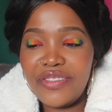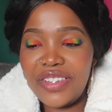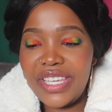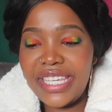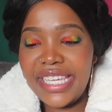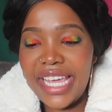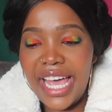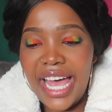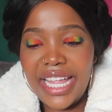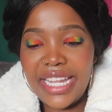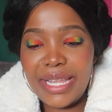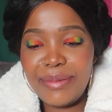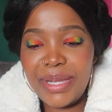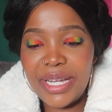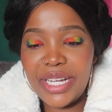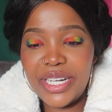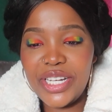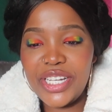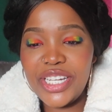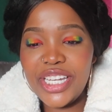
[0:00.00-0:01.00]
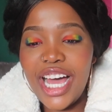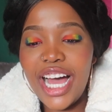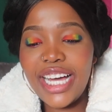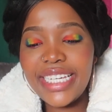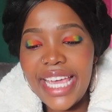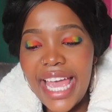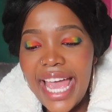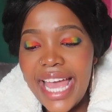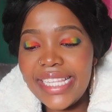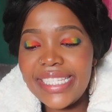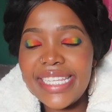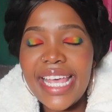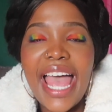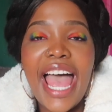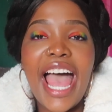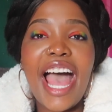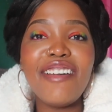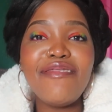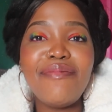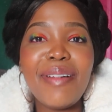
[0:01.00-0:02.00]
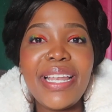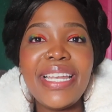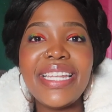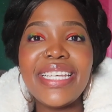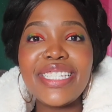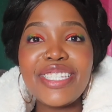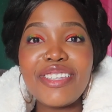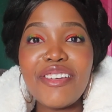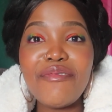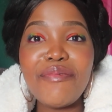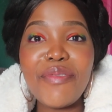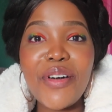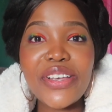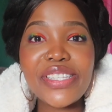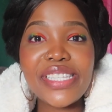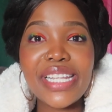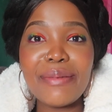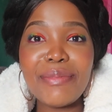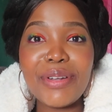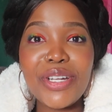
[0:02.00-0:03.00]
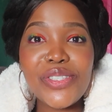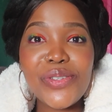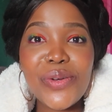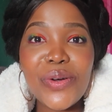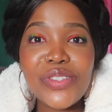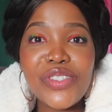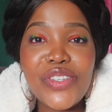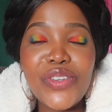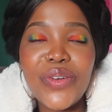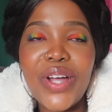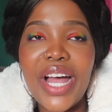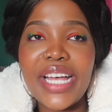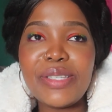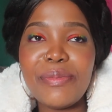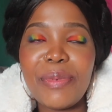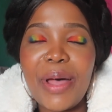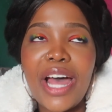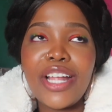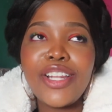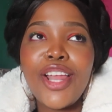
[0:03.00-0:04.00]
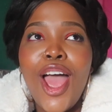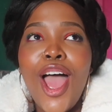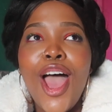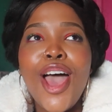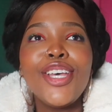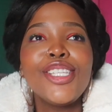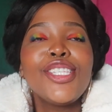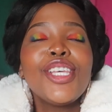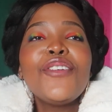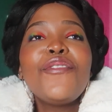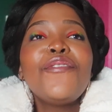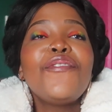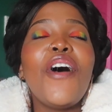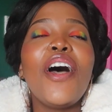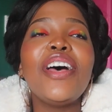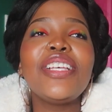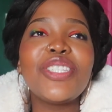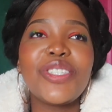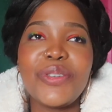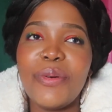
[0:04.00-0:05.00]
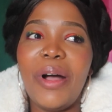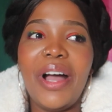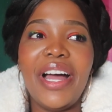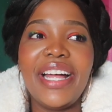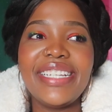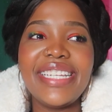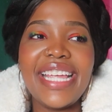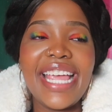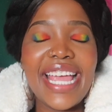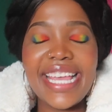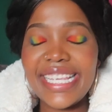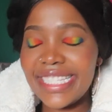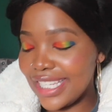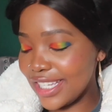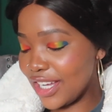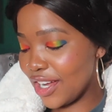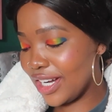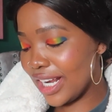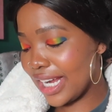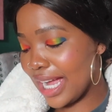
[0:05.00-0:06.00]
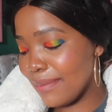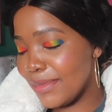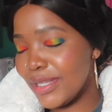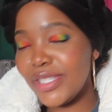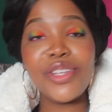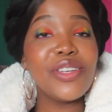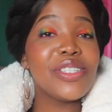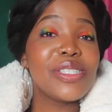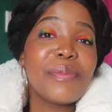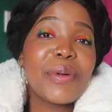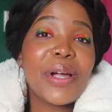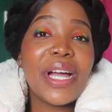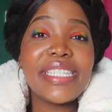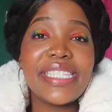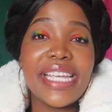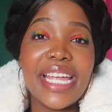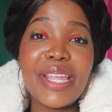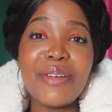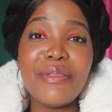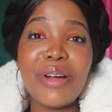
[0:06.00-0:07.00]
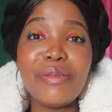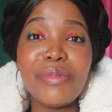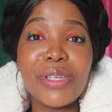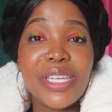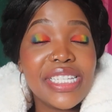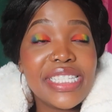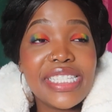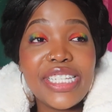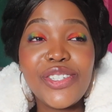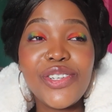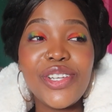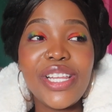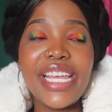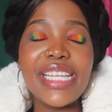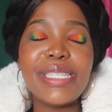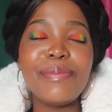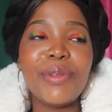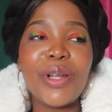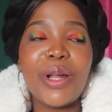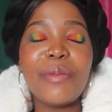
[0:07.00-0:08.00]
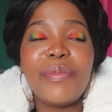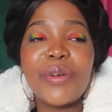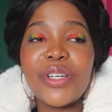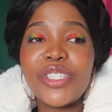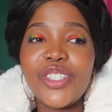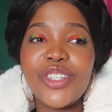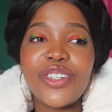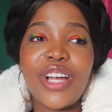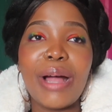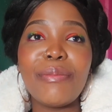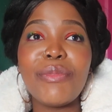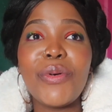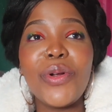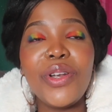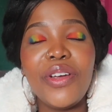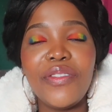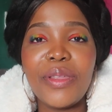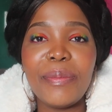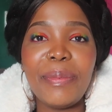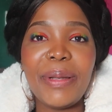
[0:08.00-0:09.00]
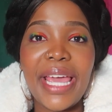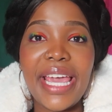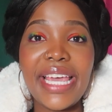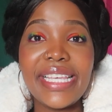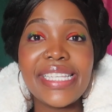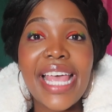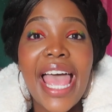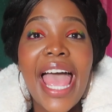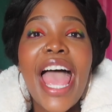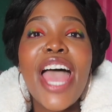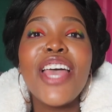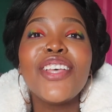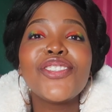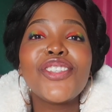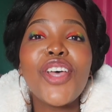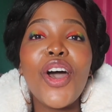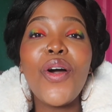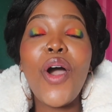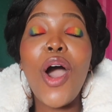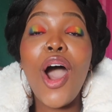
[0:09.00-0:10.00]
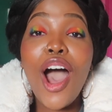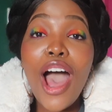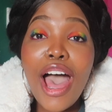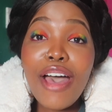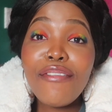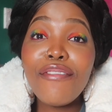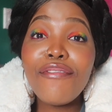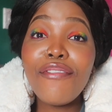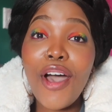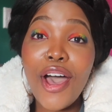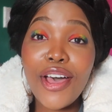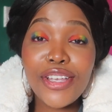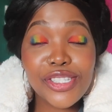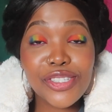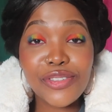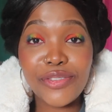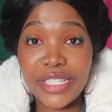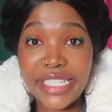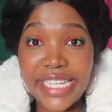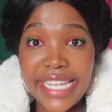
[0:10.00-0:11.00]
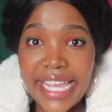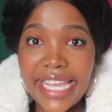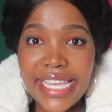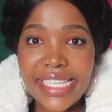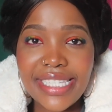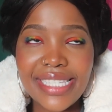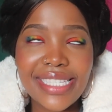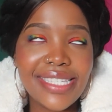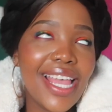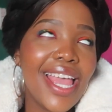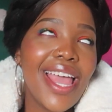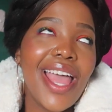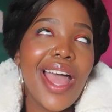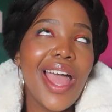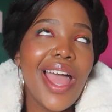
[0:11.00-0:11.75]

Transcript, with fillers: over here. Let me unlock it. Have my list of books that I'm going to talk to you guys about. So the first one is going to come as no surprise to anyone because literally it's been on Bookstagram all over the place. So her first release,